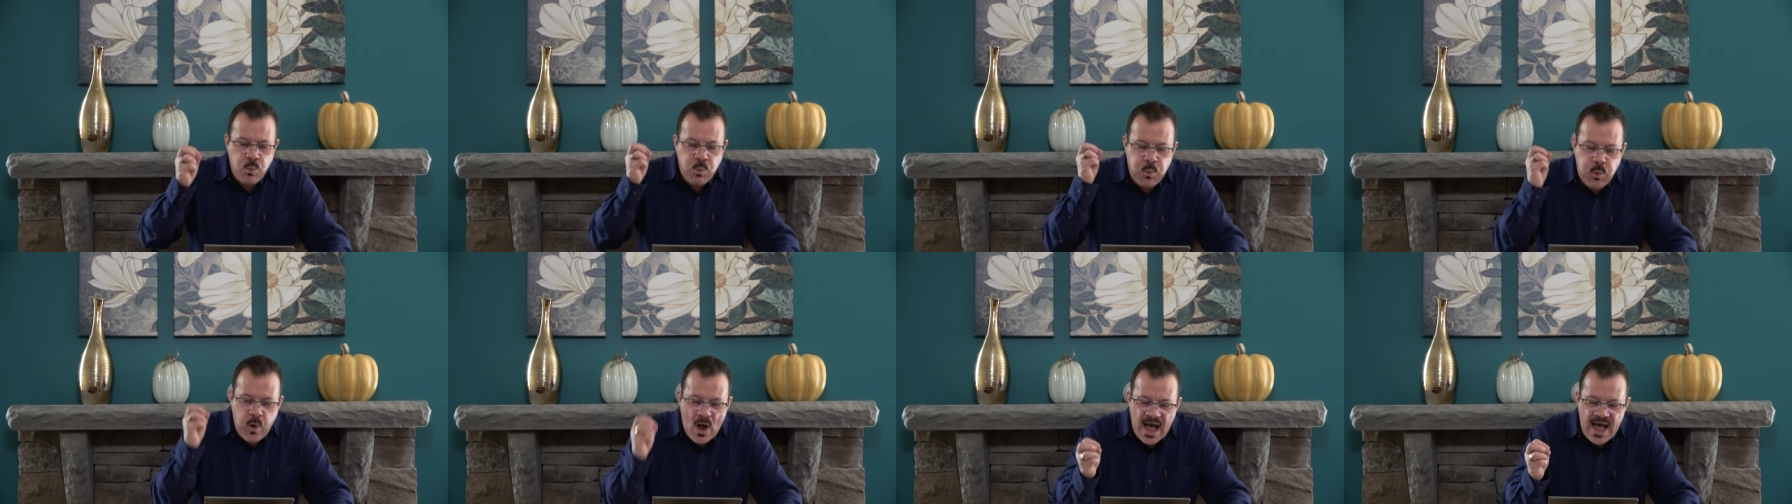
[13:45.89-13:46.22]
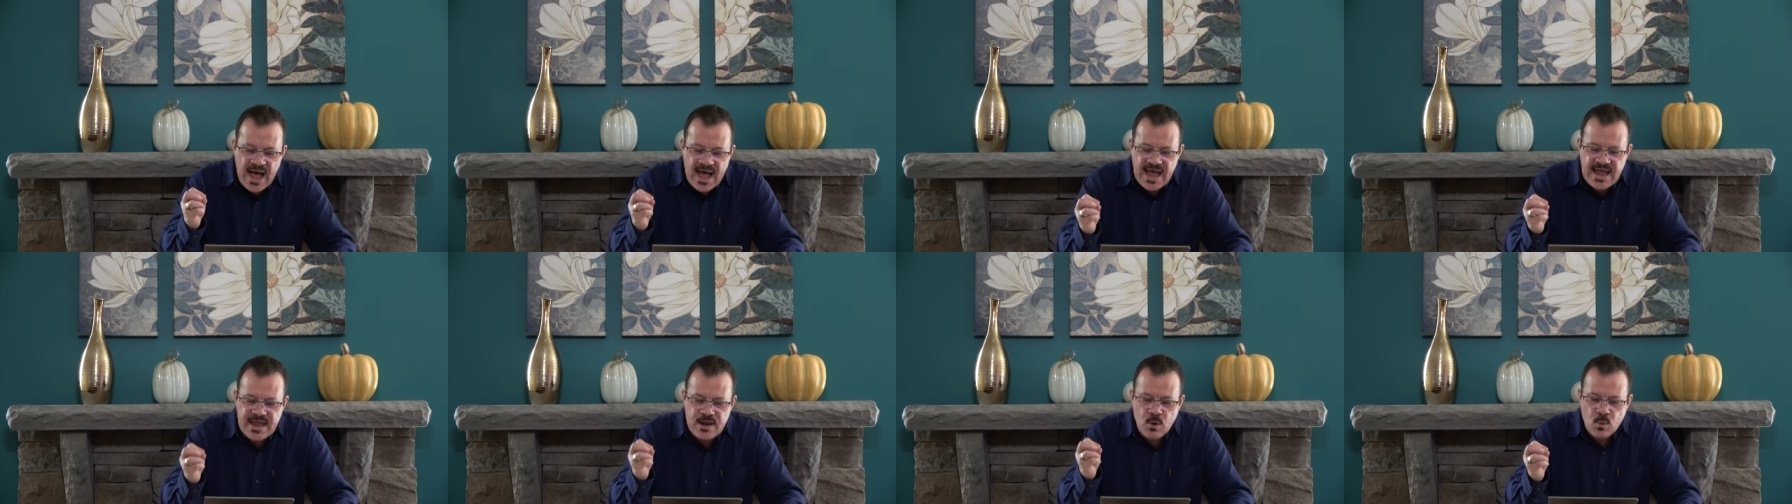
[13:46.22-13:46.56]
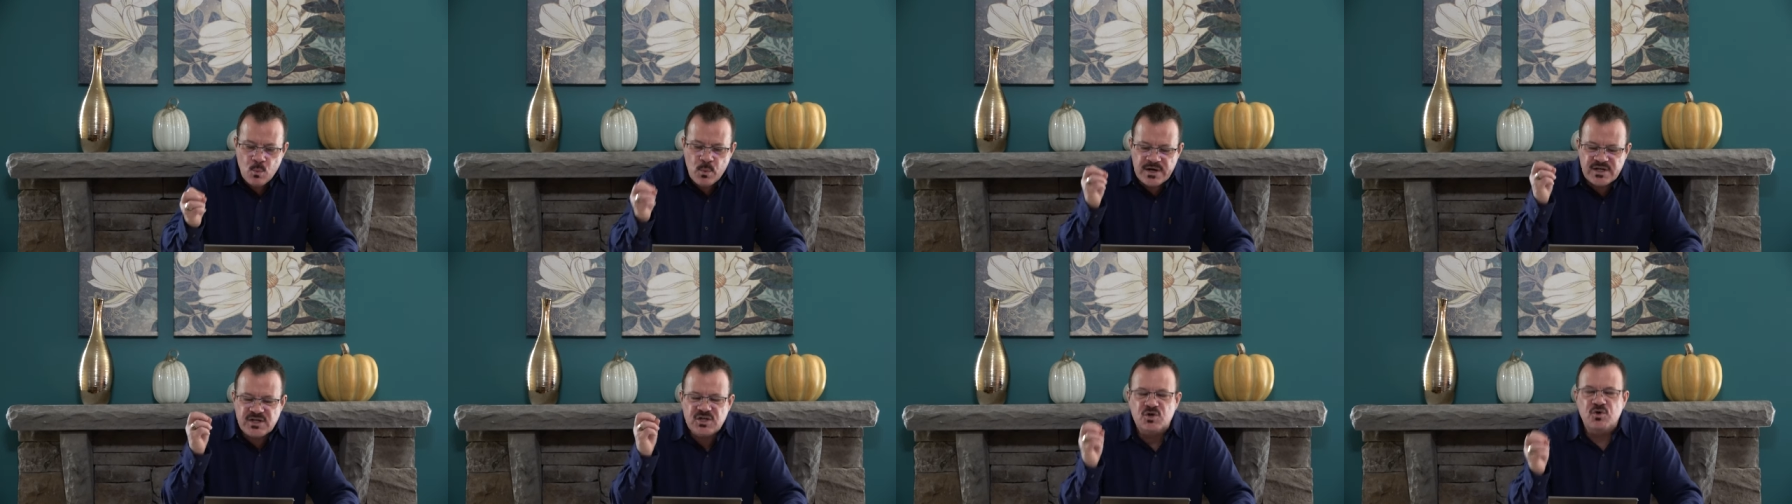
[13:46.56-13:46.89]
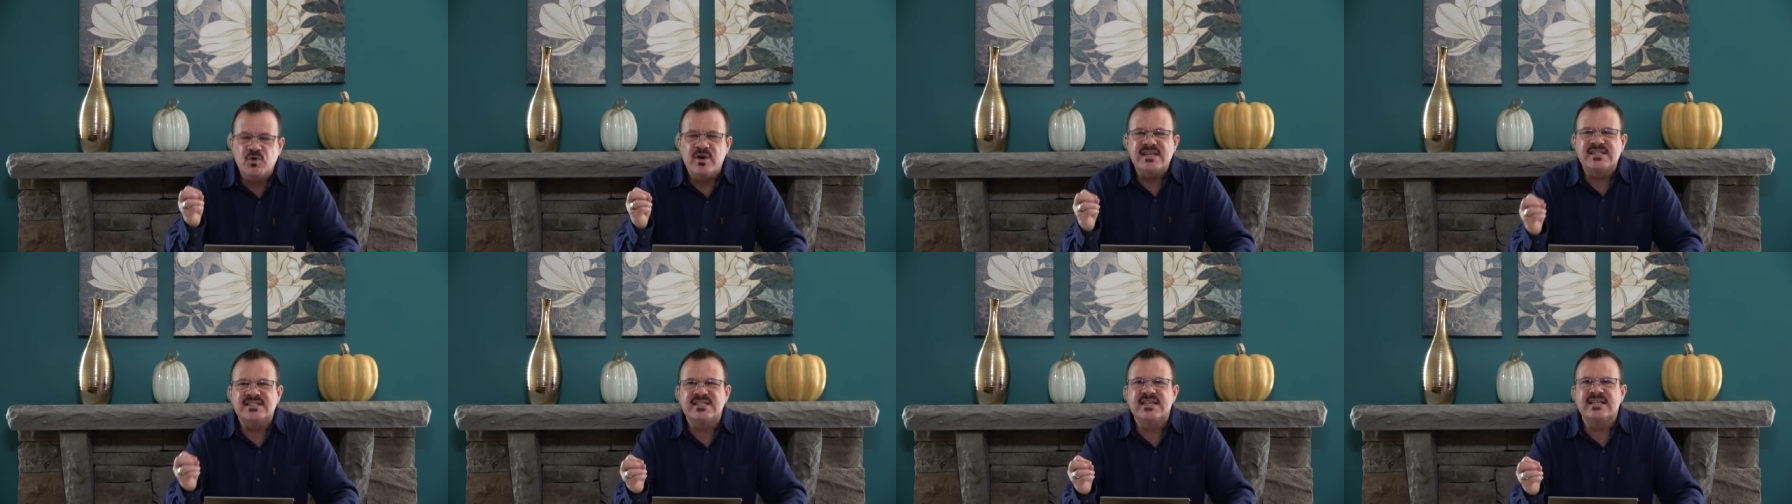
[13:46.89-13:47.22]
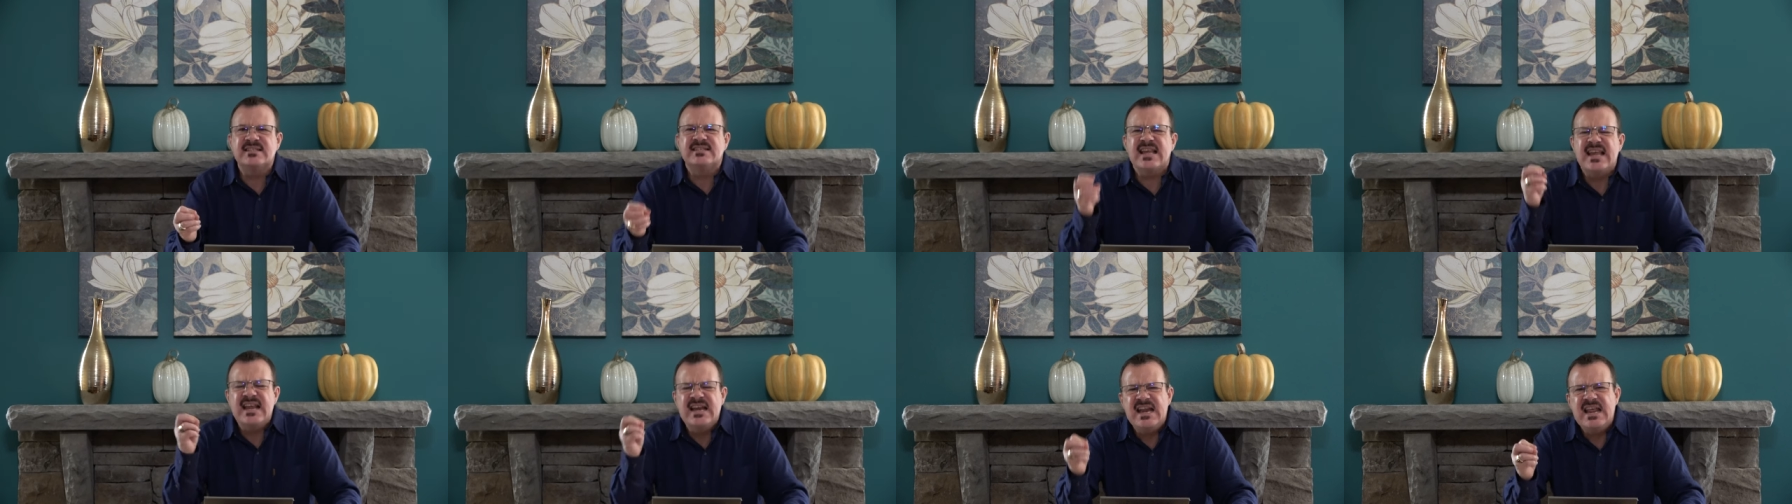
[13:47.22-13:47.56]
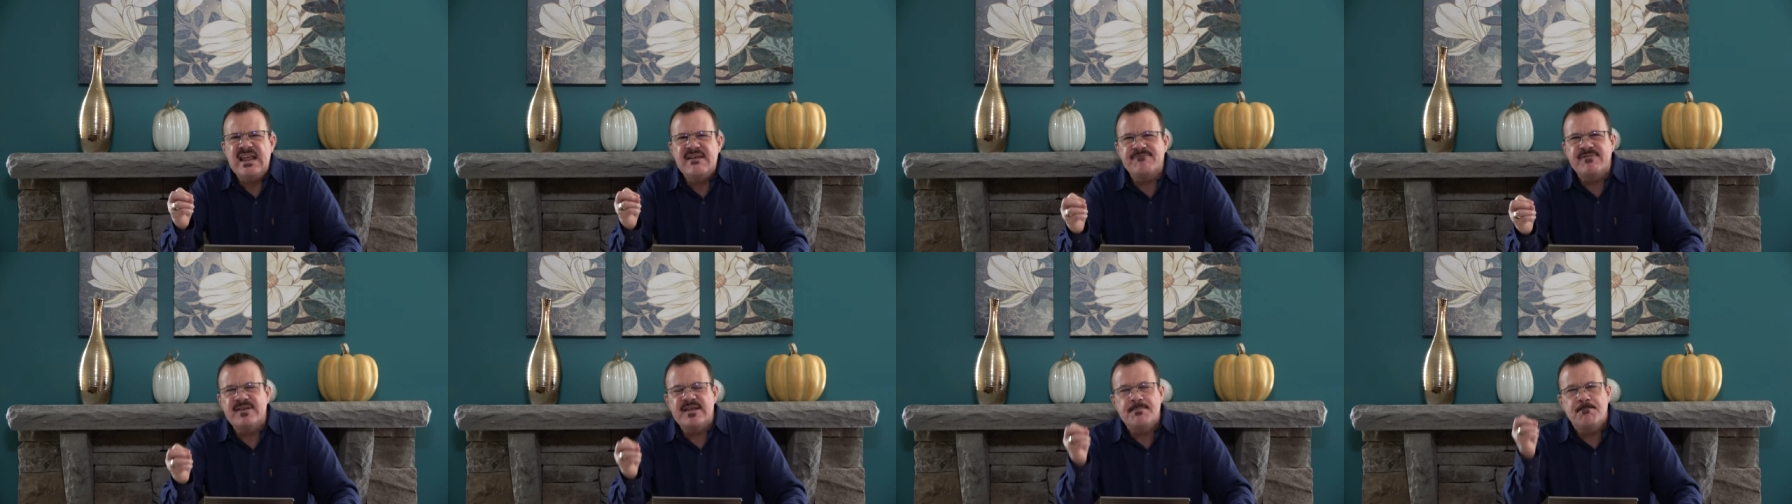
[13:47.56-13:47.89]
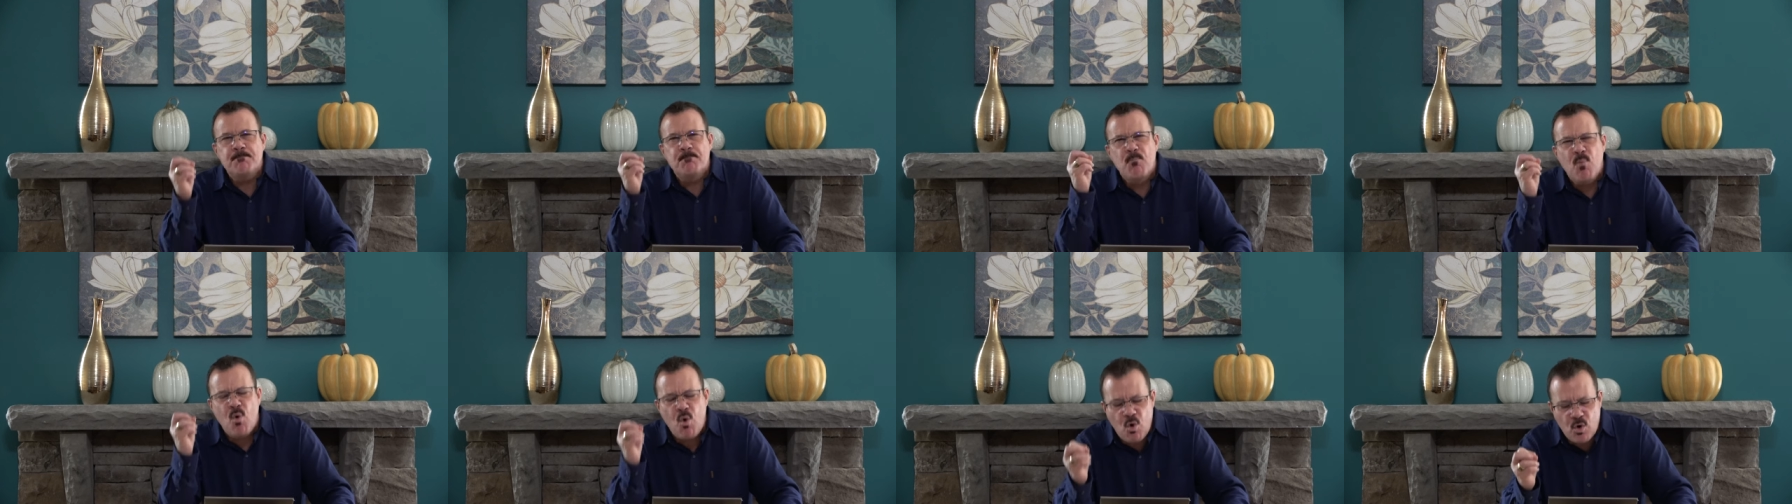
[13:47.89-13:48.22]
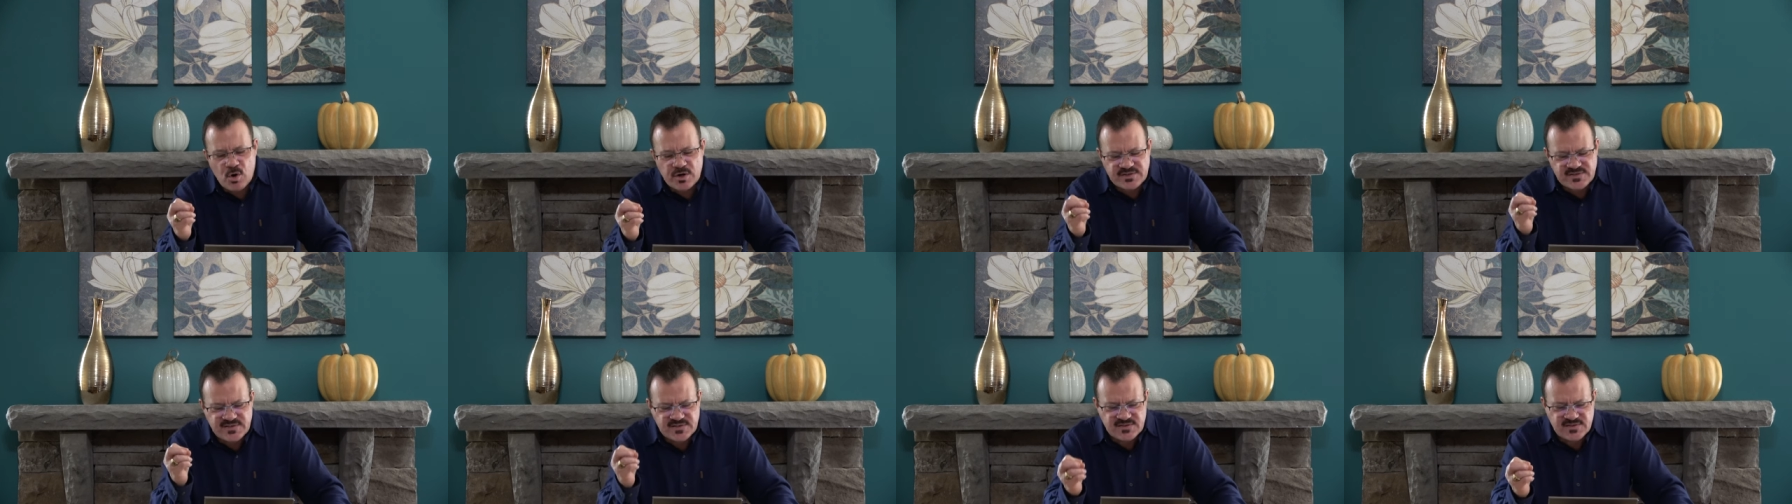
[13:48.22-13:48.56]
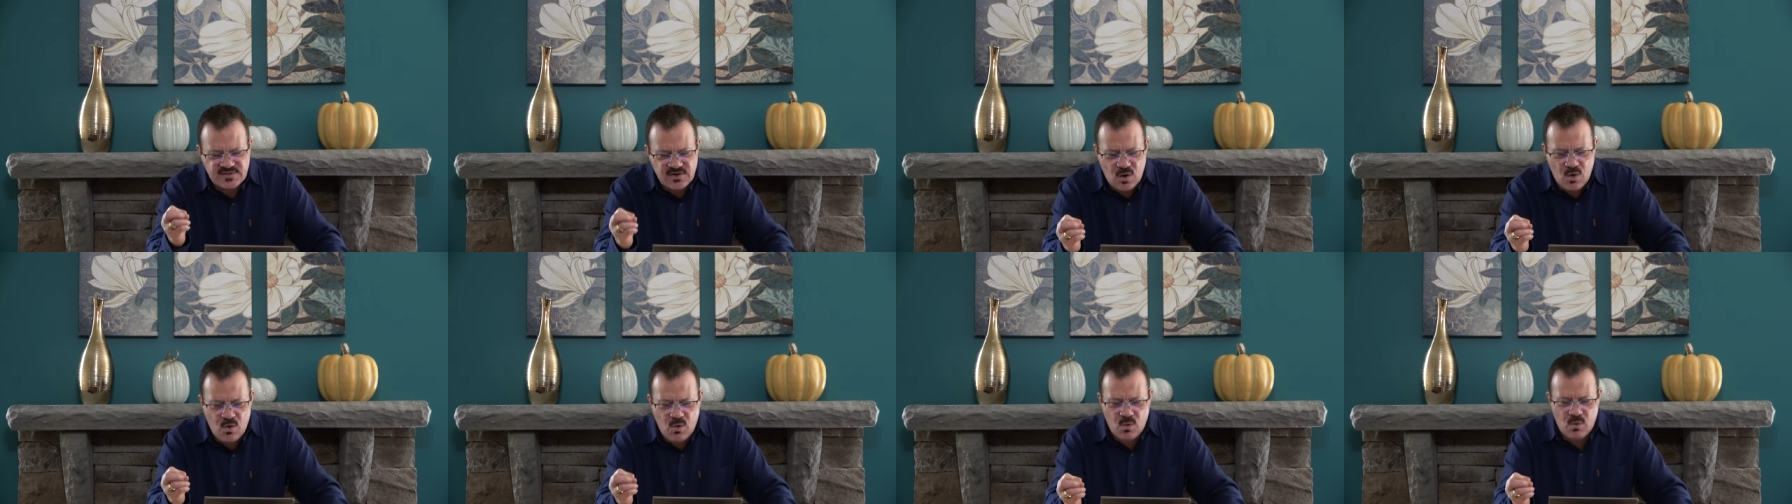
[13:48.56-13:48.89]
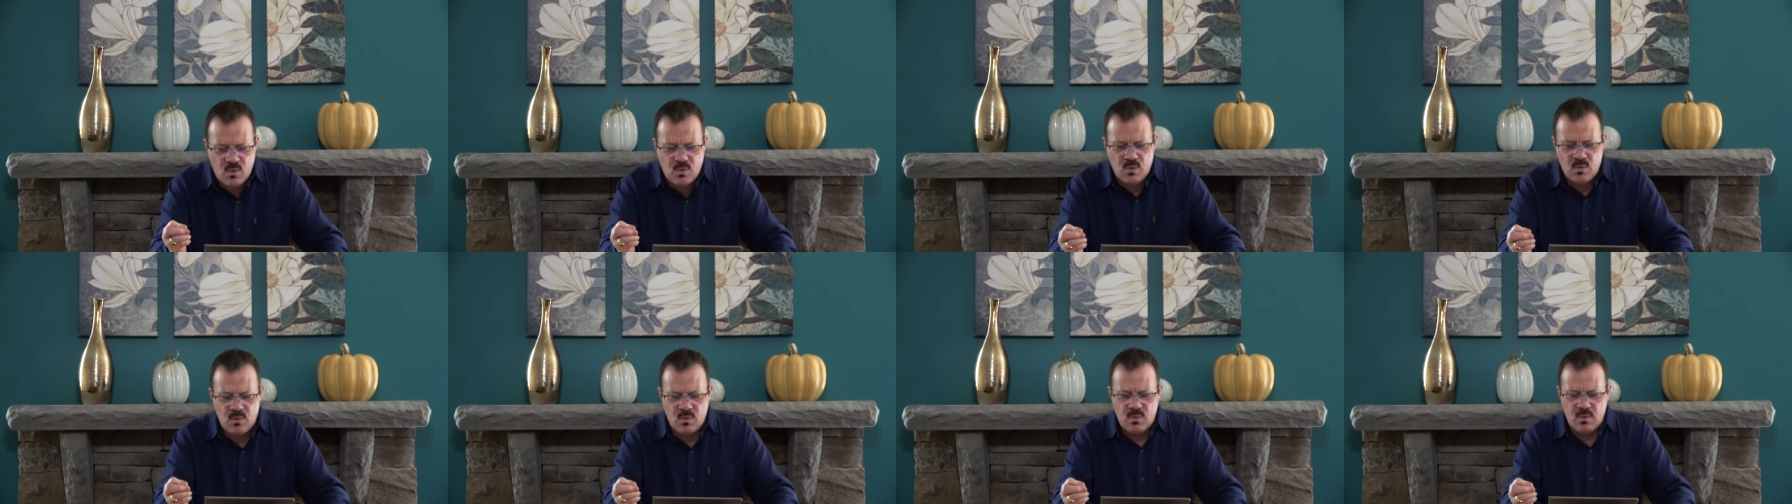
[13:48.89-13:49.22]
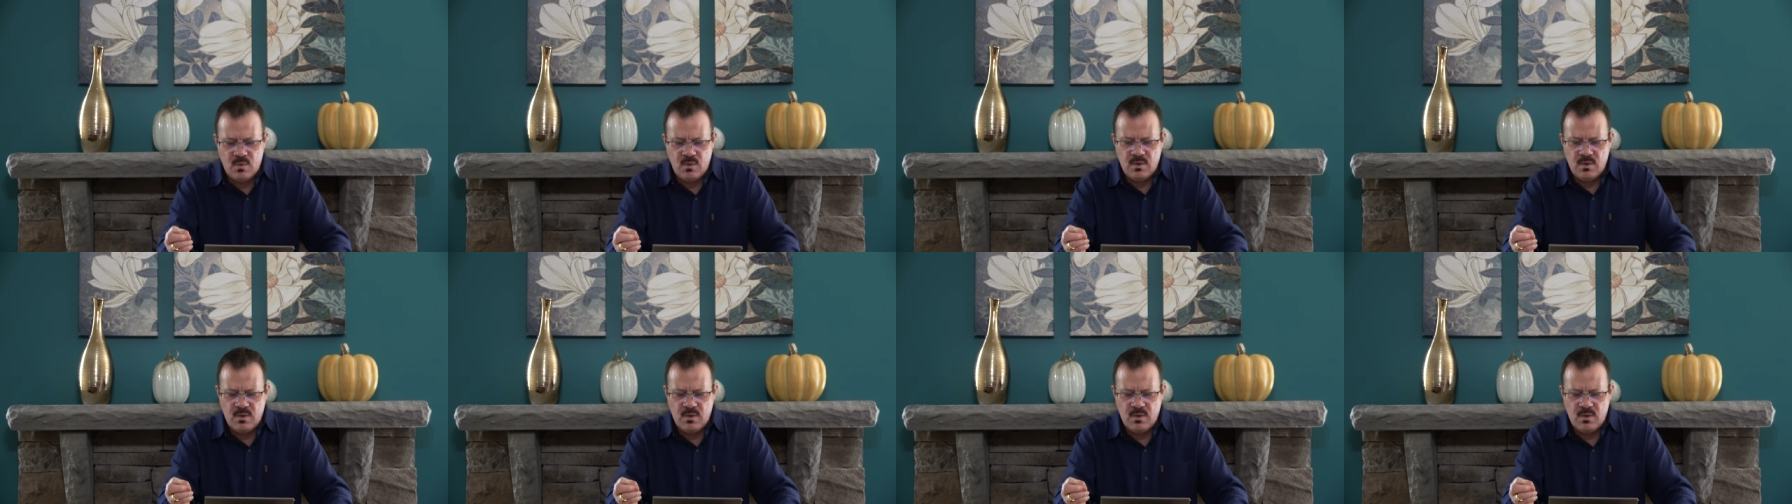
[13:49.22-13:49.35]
why would Christians, and even more so,